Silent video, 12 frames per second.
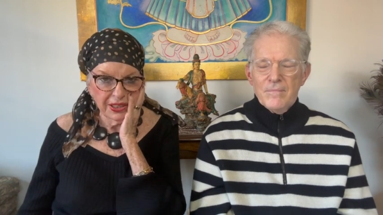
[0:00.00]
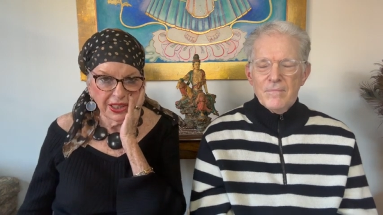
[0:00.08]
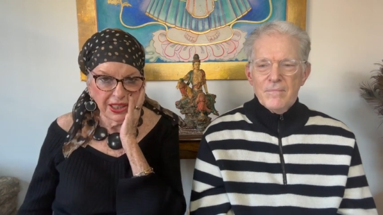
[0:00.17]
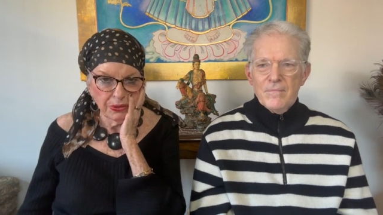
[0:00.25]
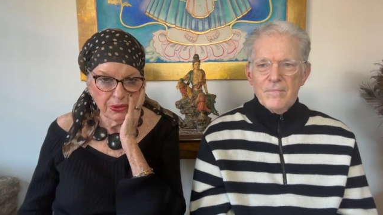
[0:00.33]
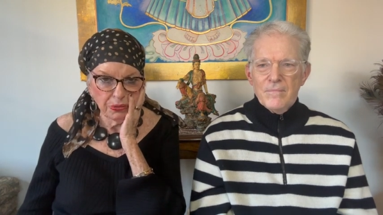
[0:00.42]

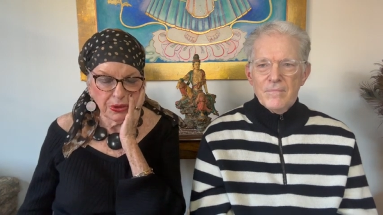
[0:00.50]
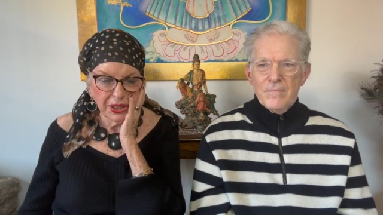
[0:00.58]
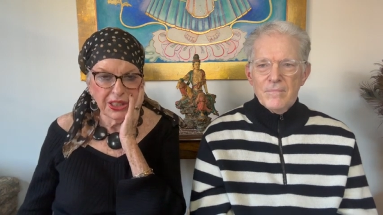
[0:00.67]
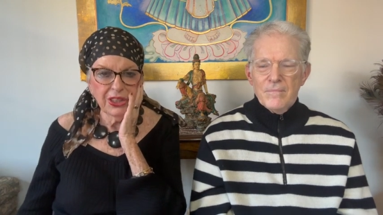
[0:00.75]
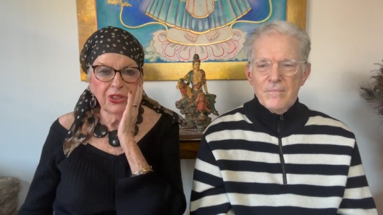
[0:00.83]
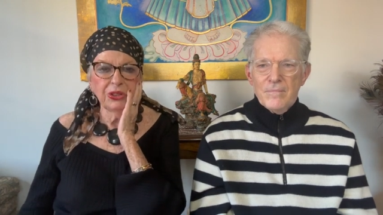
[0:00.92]
Speaker 1: And we're
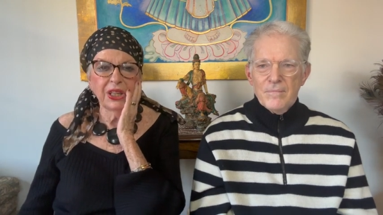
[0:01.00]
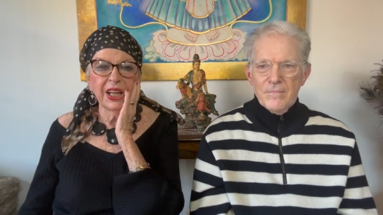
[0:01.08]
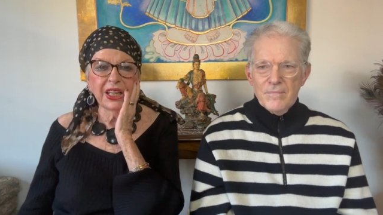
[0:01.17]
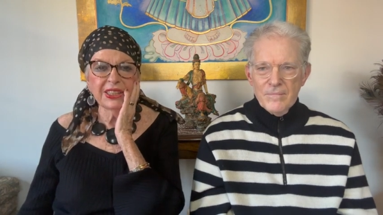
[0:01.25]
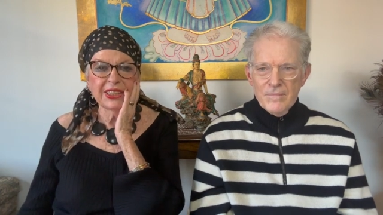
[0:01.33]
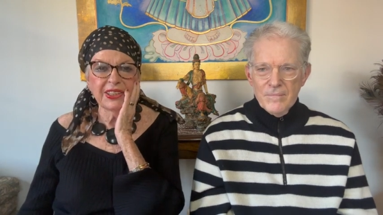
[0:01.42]
bringing you
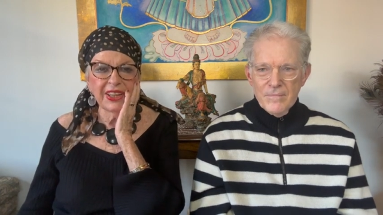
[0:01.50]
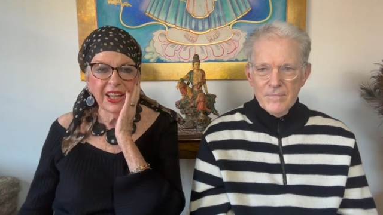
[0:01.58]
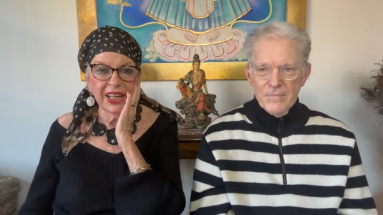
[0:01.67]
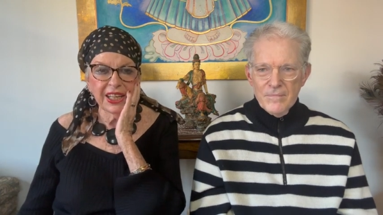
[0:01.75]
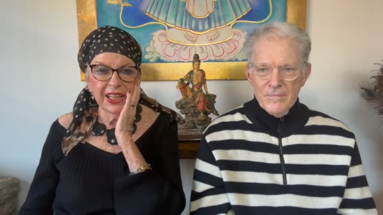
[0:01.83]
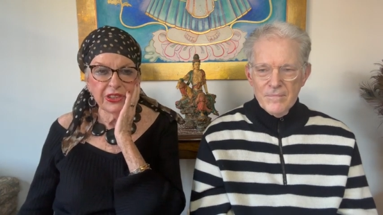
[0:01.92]
guys
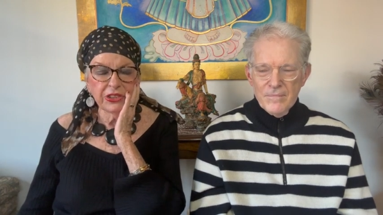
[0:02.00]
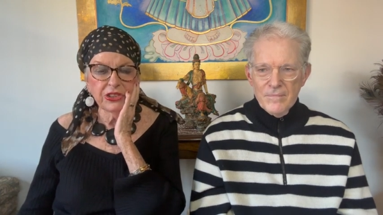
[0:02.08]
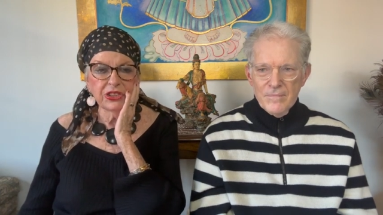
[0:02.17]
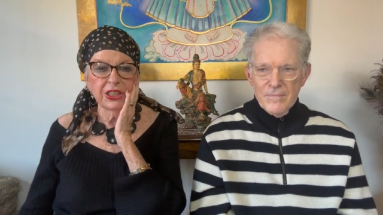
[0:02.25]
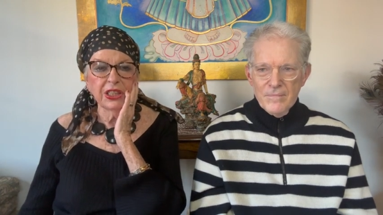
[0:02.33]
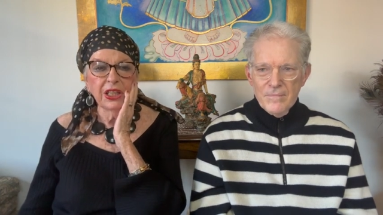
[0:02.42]
that
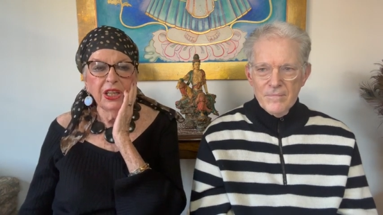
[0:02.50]
energy